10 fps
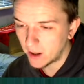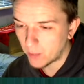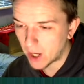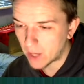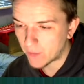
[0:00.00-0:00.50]

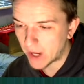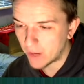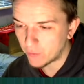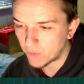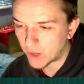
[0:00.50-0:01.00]
but I have
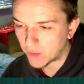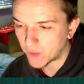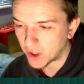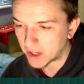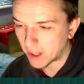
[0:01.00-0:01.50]
every faith in
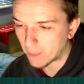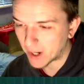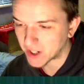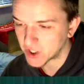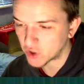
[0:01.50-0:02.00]
you to get
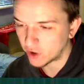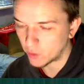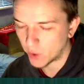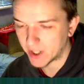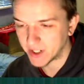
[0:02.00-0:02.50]
back to scoring
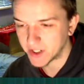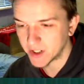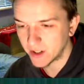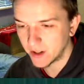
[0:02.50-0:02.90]
ways.